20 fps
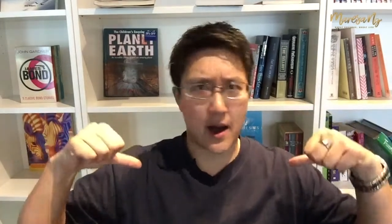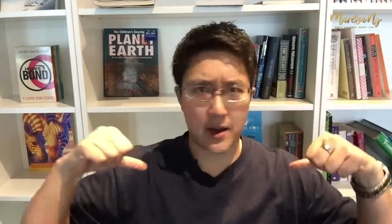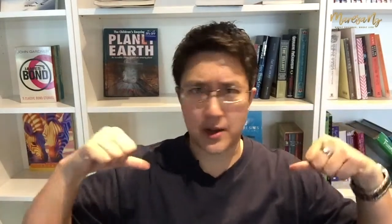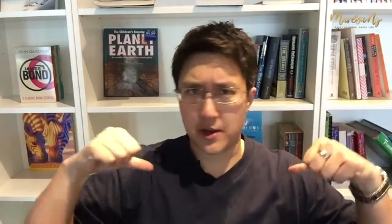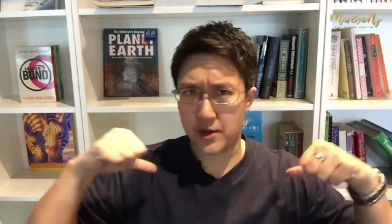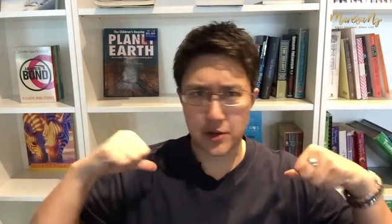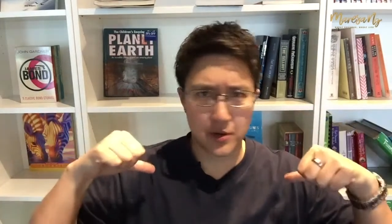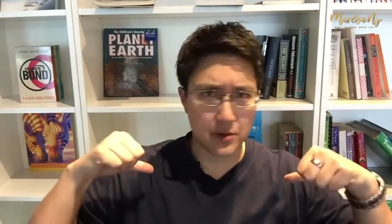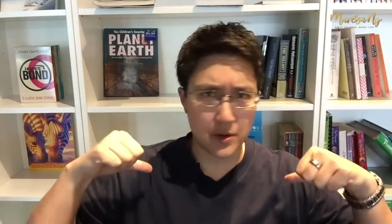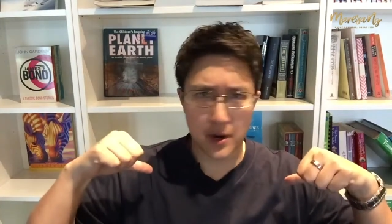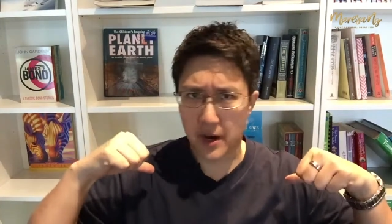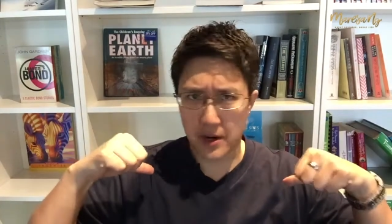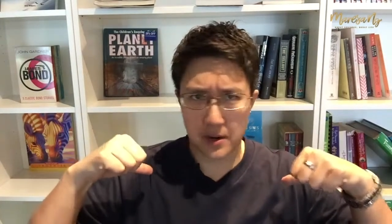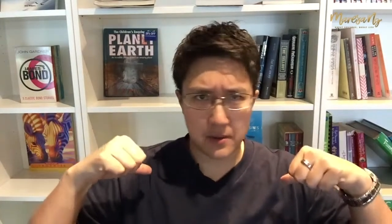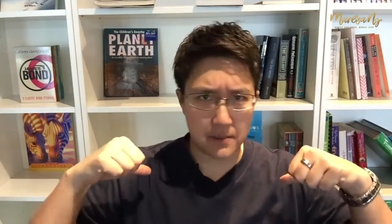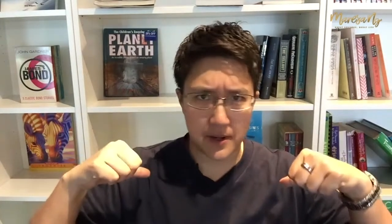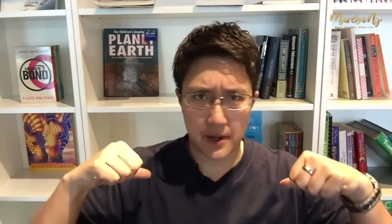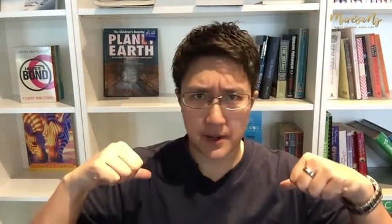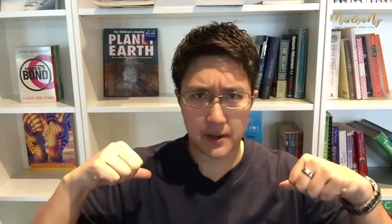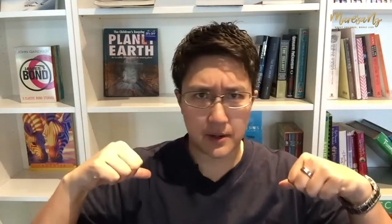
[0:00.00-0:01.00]
you
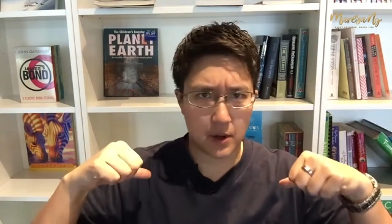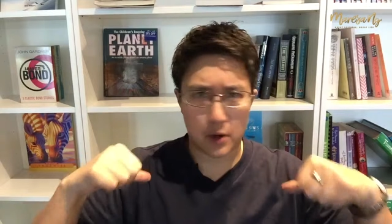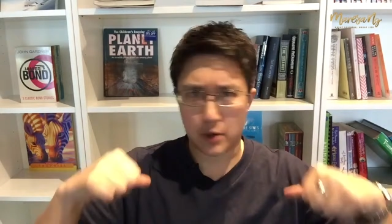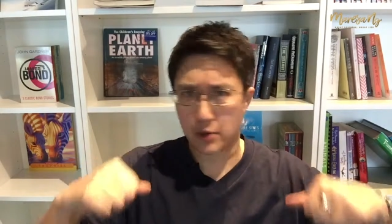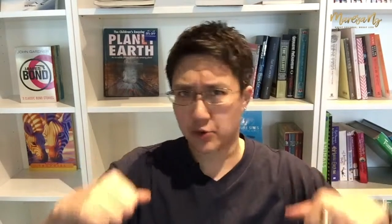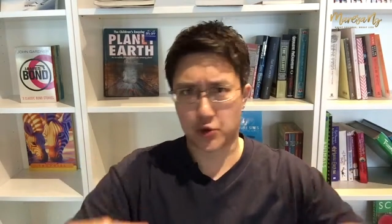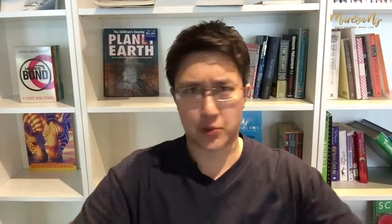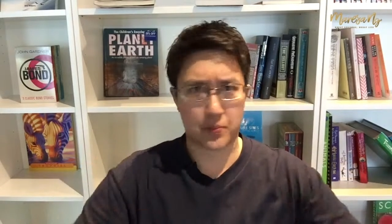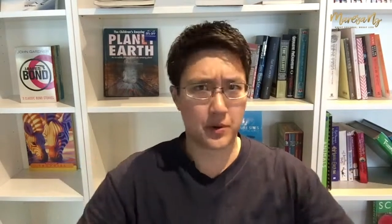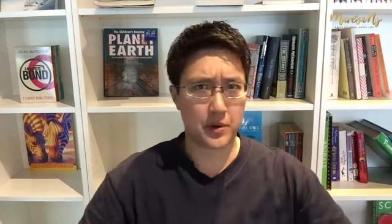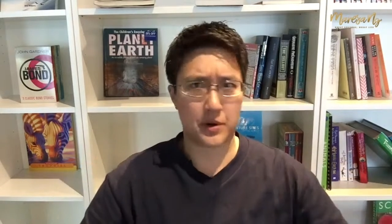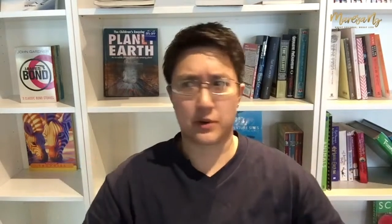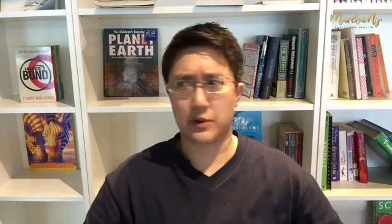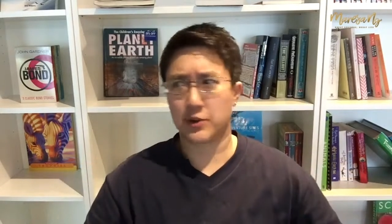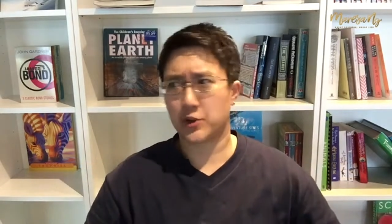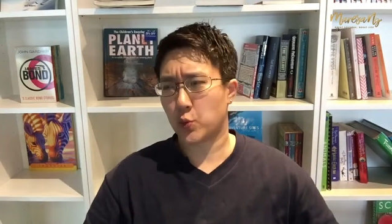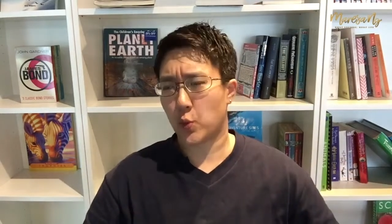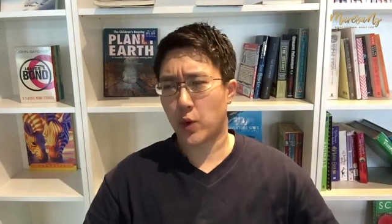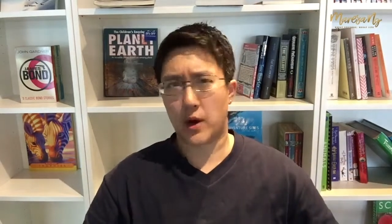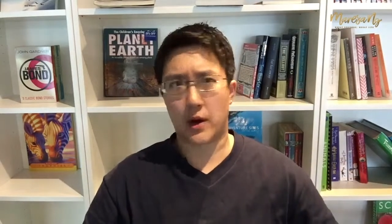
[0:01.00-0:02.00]
gotta be the entrepreneur
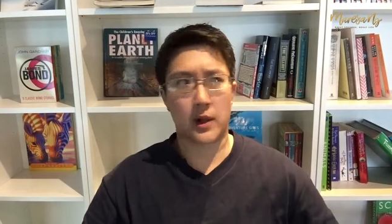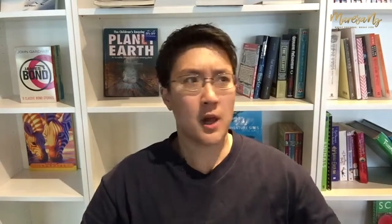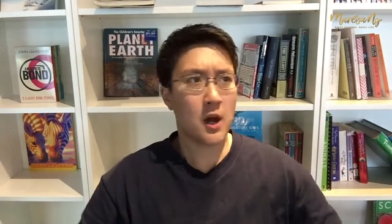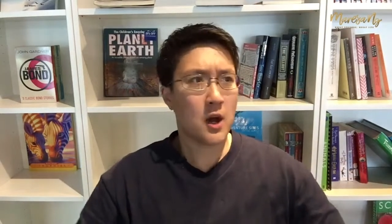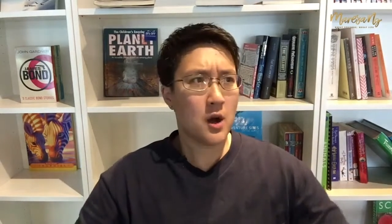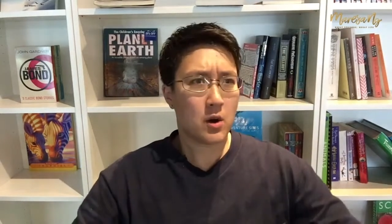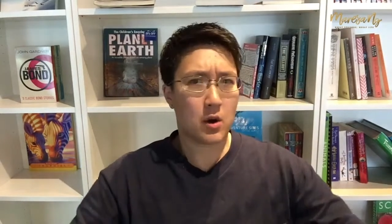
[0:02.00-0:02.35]
as well,